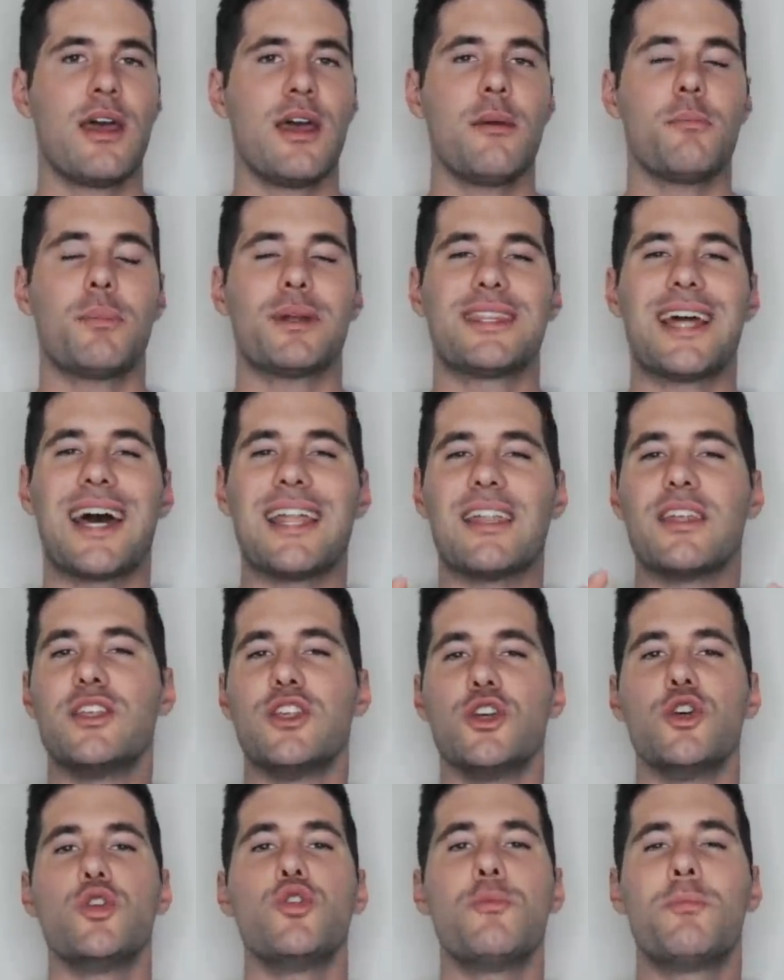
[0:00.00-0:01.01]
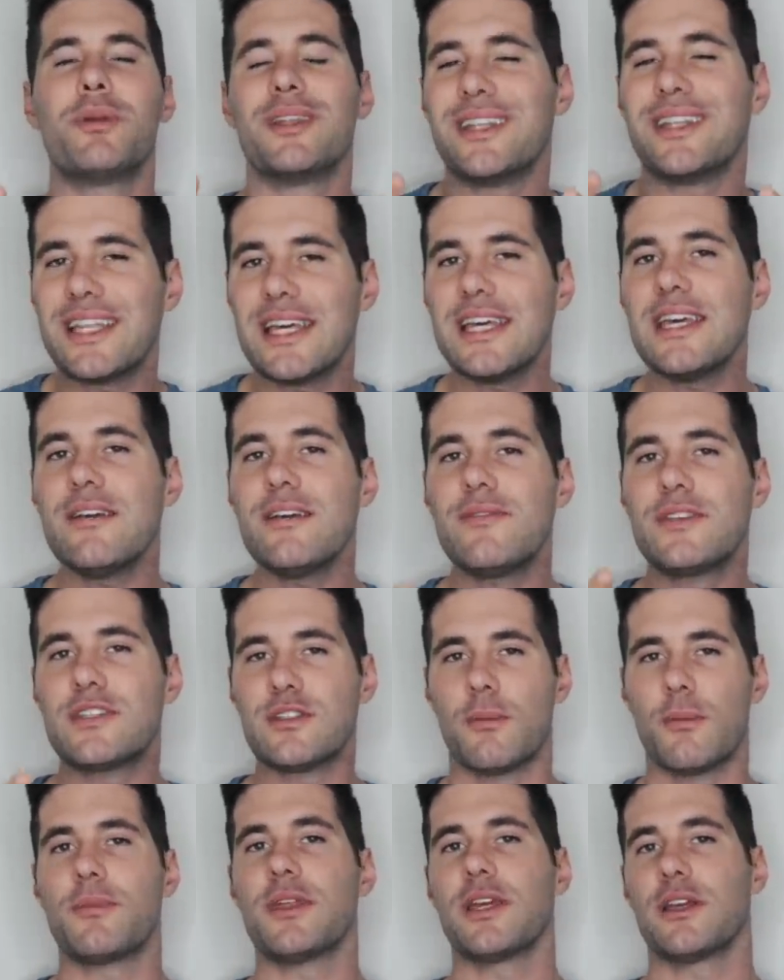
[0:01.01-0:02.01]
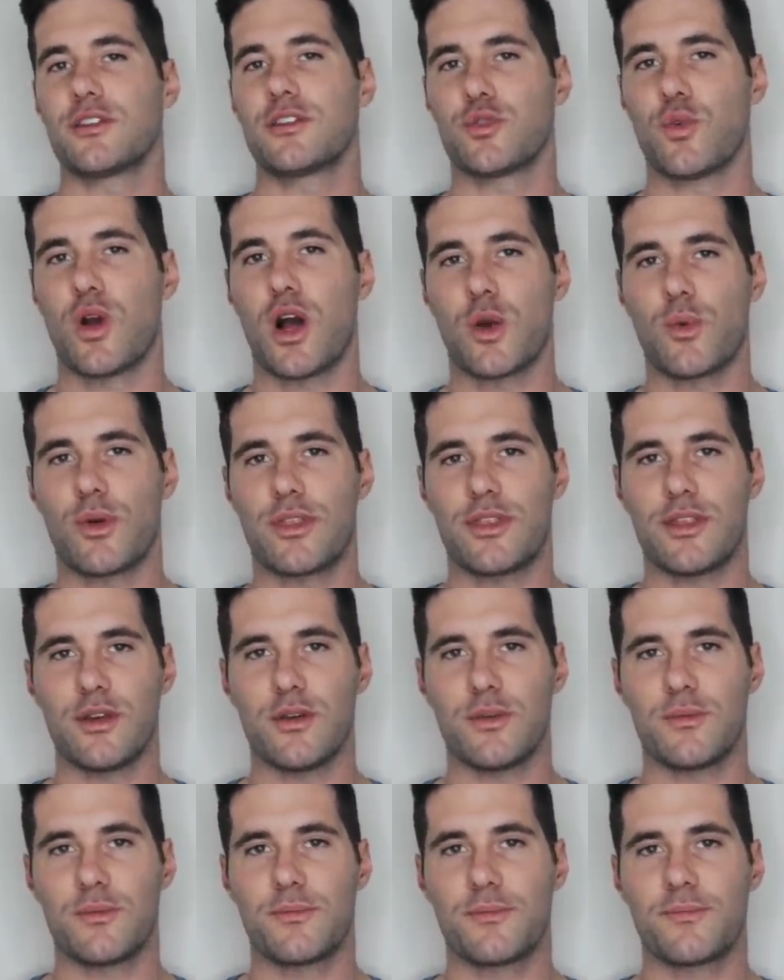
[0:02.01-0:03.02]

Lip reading: but that you believe something is wrong with you.